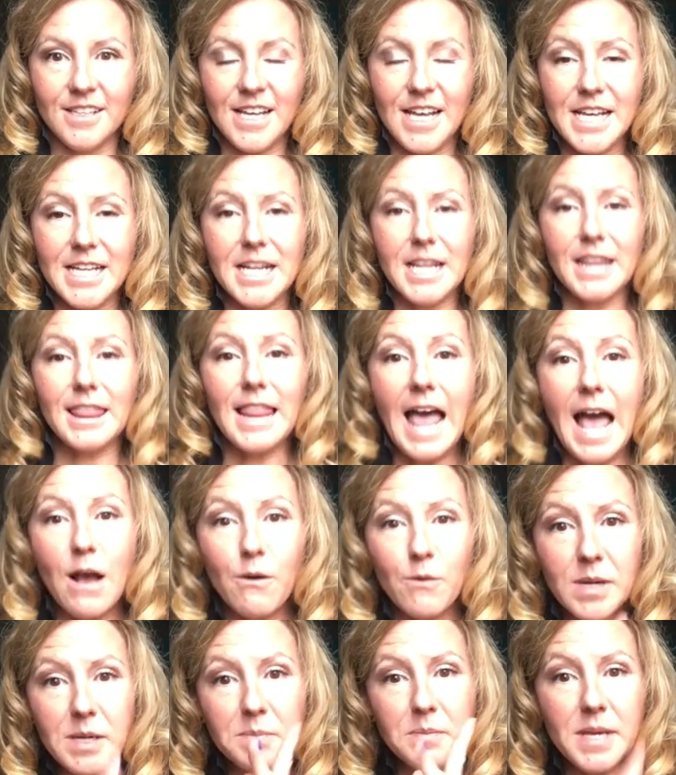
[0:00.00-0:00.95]
and
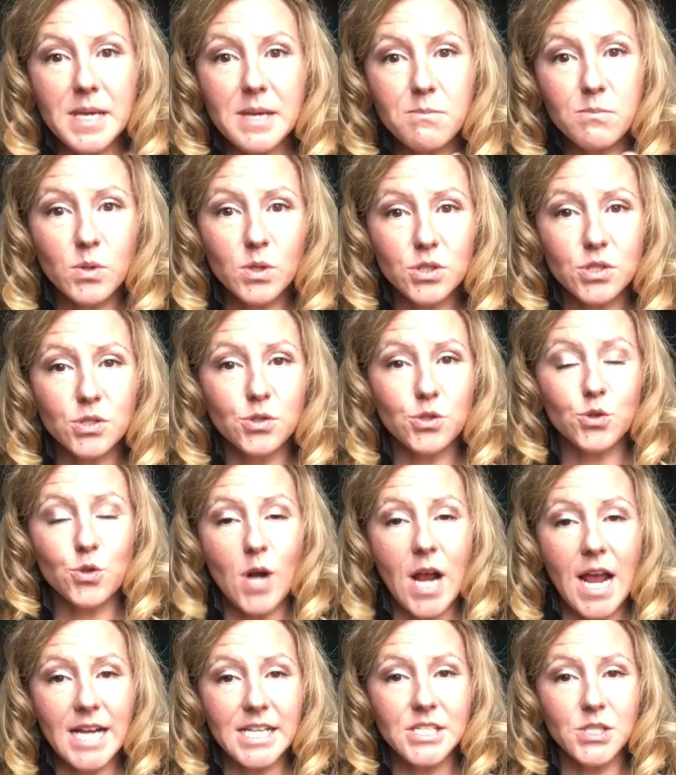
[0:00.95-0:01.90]
allowing people to
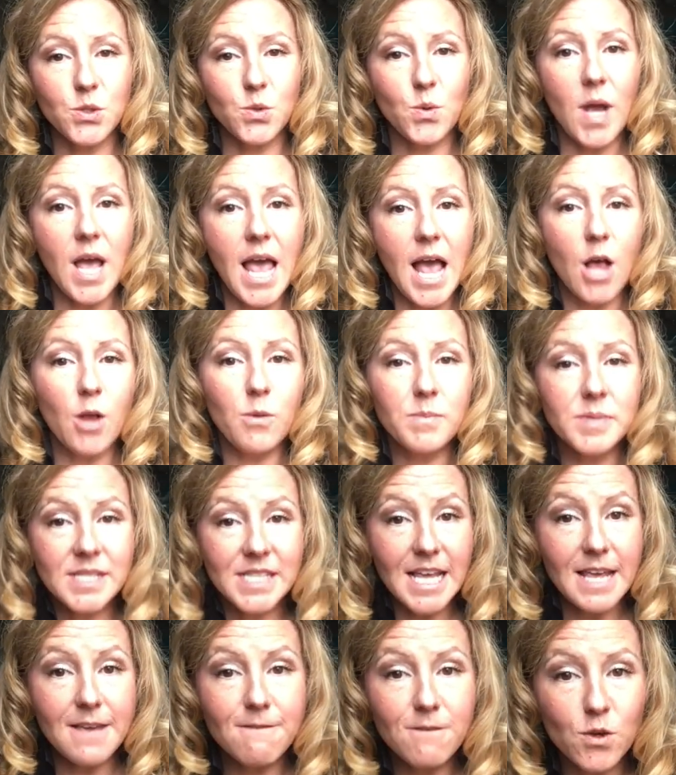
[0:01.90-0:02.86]
try to help
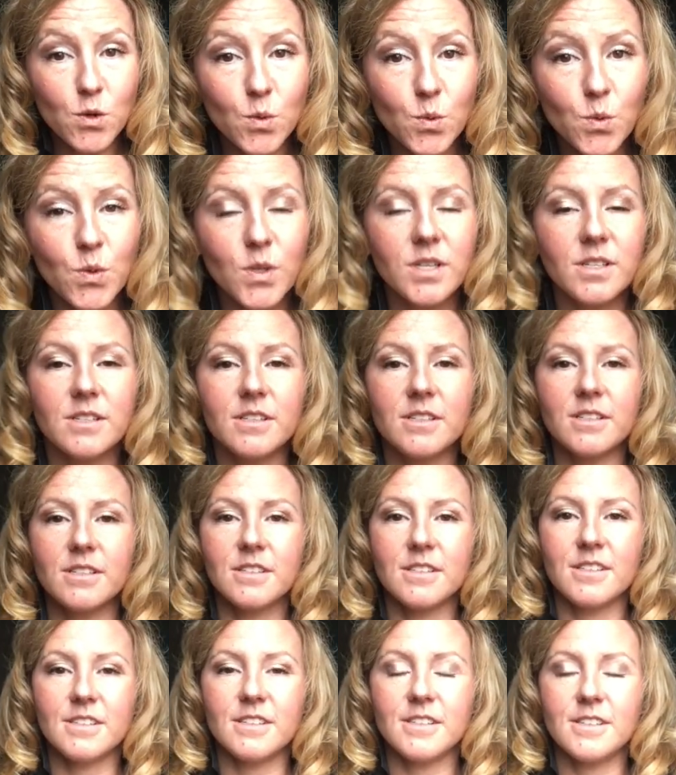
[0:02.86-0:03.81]
save you,
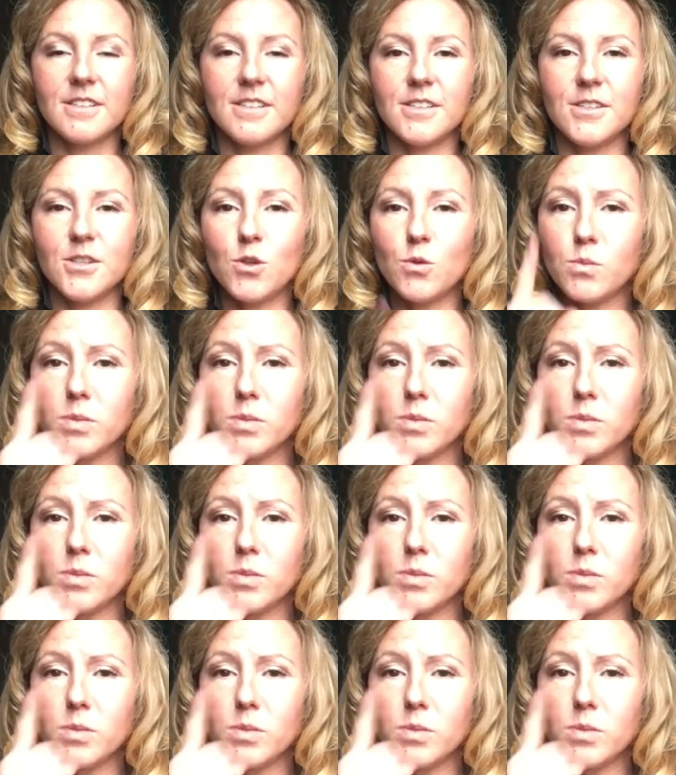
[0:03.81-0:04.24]
you